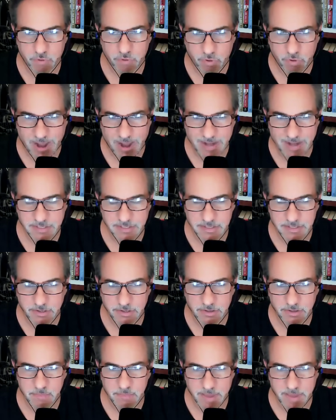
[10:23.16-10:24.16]

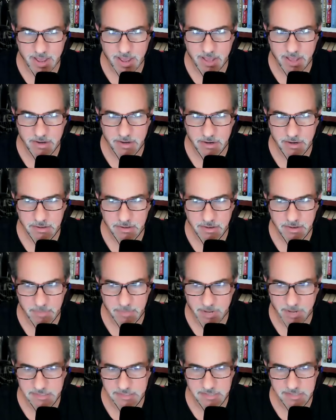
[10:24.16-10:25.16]
practical man. I'm
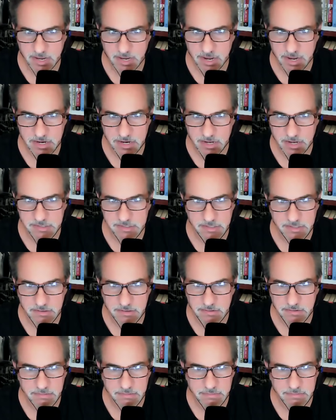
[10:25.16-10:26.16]
not saying he
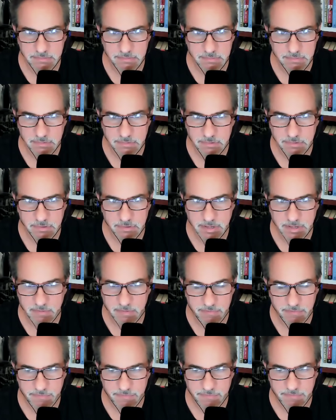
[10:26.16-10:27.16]
doesn't
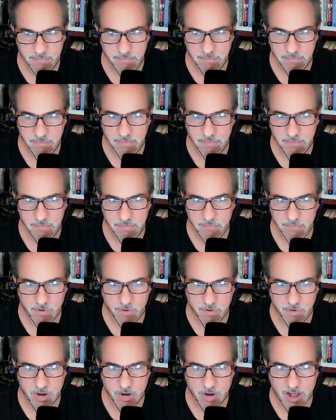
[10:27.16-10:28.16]
live
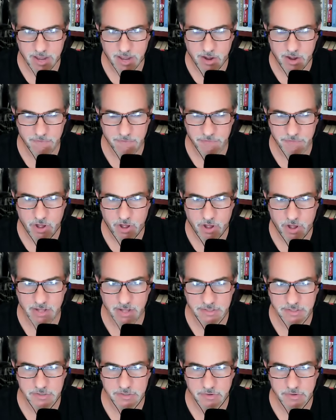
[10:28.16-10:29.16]
very high off the
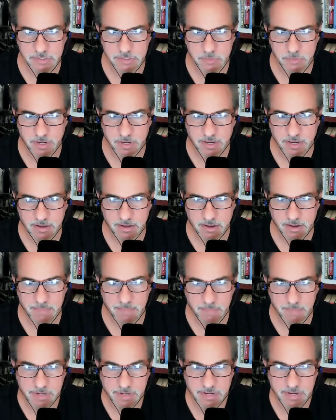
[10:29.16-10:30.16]
hog, so to speak,
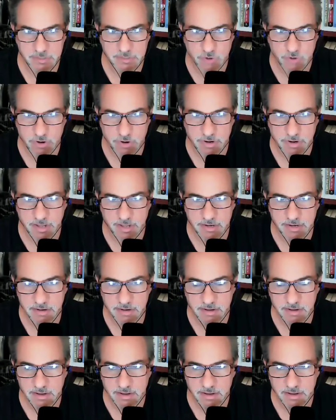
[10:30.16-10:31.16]
but he's earned it.
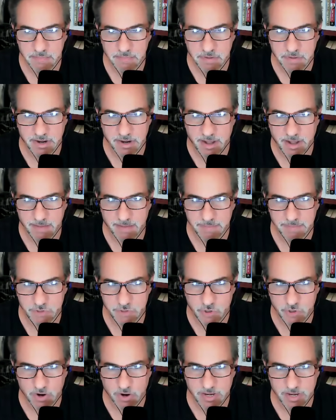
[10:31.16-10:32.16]
But I'm
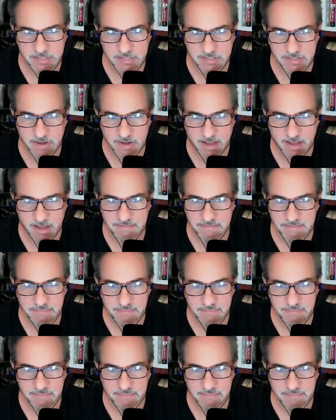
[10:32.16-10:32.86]
sure he's not